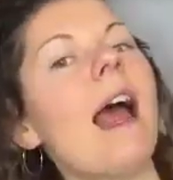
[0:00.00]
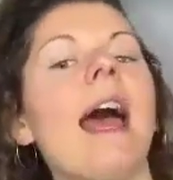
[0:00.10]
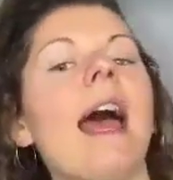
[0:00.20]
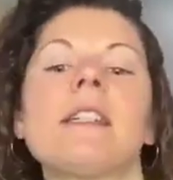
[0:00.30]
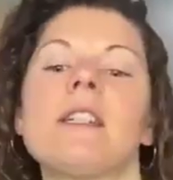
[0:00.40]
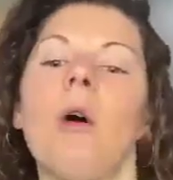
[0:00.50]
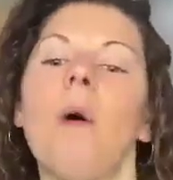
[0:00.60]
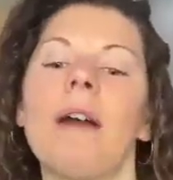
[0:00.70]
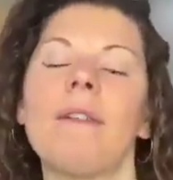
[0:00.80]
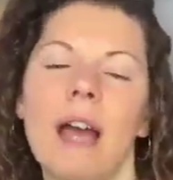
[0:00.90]
and
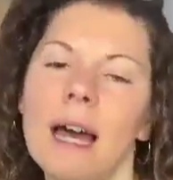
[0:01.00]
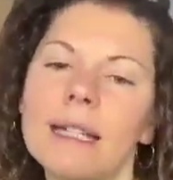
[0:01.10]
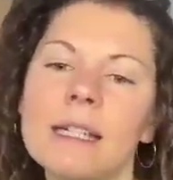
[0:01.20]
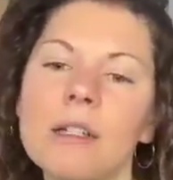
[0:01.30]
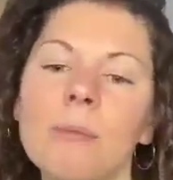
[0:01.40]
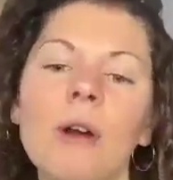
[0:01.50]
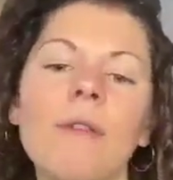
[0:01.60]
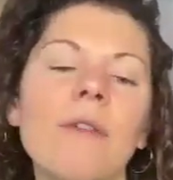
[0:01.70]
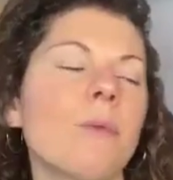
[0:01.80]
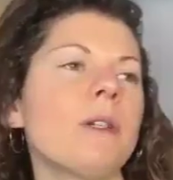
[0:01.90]
so I've gotten into more
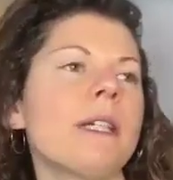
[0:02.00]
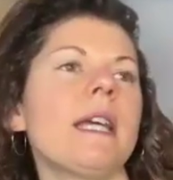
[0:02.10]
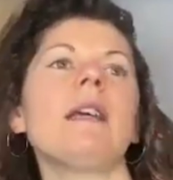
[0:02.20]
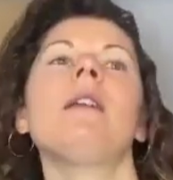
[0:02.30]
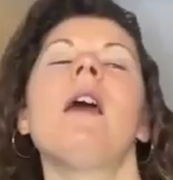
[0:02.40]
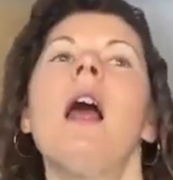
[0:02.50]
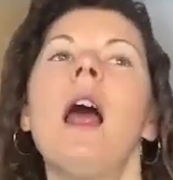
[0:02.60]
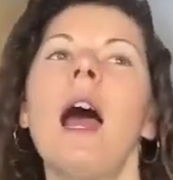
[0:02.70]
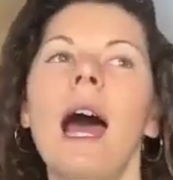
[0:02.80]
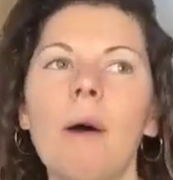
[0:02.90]
of a routine.
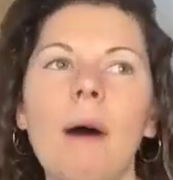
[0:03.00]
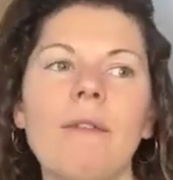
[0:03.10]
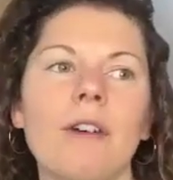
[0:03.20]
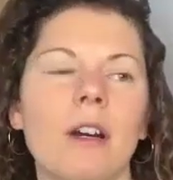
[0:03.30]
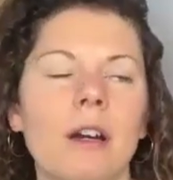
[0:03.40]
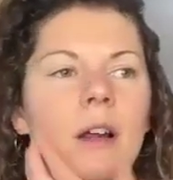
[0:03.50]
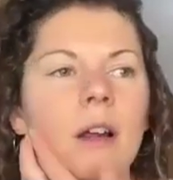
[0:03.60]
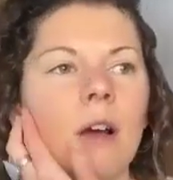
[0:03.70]
However,